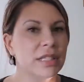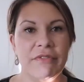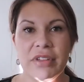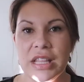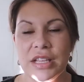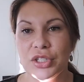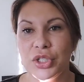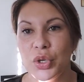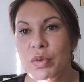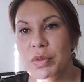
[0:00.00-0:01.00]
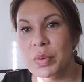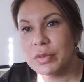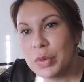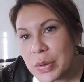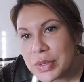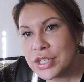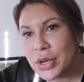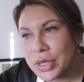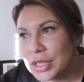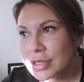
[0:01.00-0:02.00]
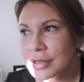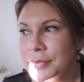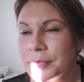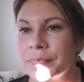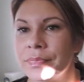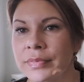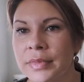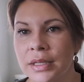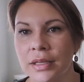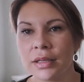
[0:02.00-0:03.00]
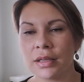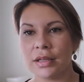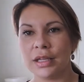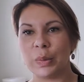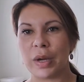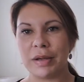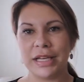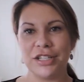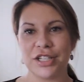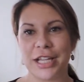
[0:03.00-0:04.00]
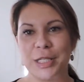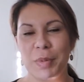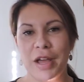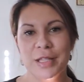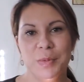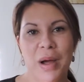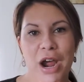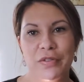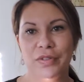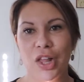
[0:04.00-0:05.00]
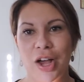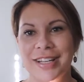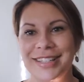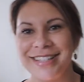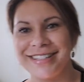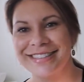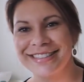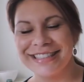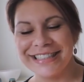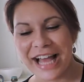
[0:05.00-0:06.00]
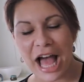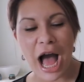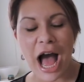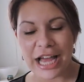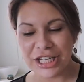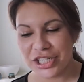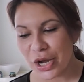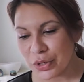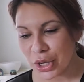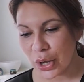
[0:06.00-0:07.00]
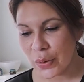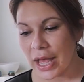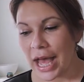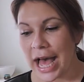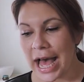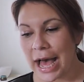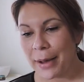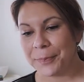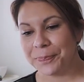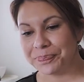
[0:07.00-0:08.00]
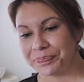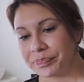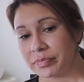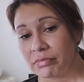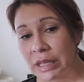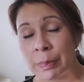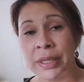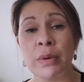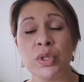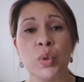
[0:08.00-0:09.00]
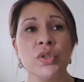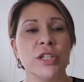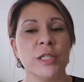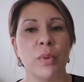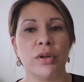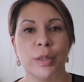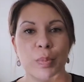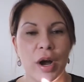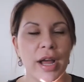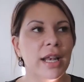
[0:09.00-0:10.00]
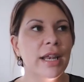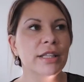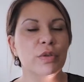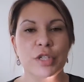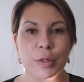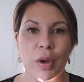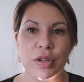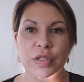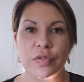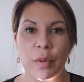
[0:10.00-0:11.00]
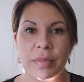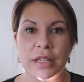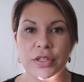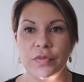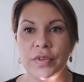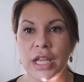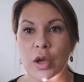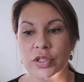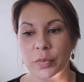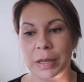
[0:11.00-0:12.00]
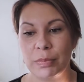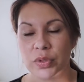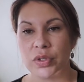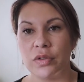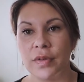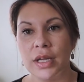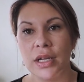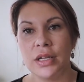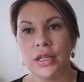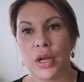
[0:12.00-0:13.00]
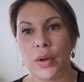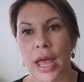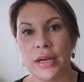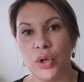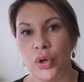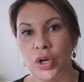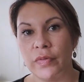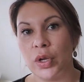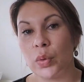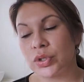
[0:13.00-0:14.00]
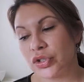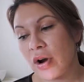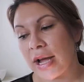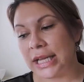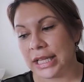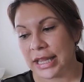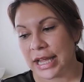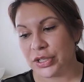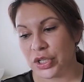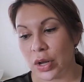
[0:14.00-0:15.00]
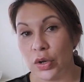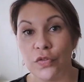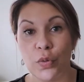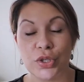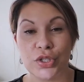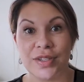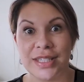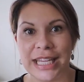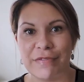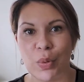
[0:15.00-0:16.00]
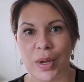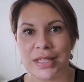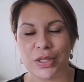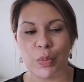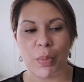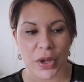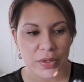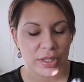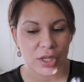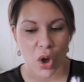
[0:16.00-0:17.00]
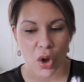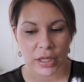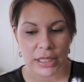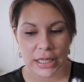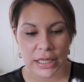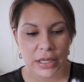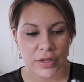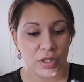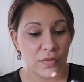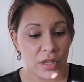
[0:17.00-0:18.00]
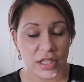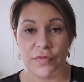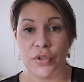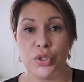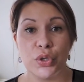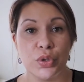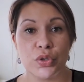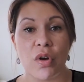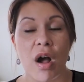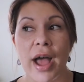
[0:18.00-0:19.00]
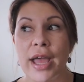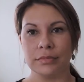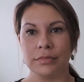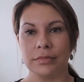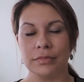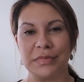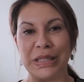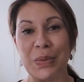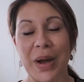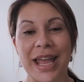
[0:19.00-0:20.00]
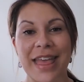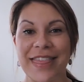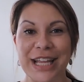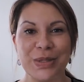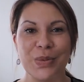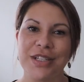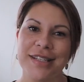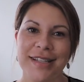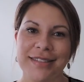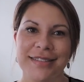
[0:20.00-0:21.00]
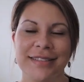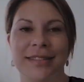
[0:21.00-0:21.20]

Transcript: does that have anything to do with what I was showing you? Anyway, I'm getting chased by this bar of light. I shall go. But yeah, it was also sponsored by, I like the response from that sort of video, so people sort of, you know, hadn't heard of it or were trying it and that, so I look forward to sort of seeing everyone's little posts on sort of this if you do try. Anyway, thanks for watching.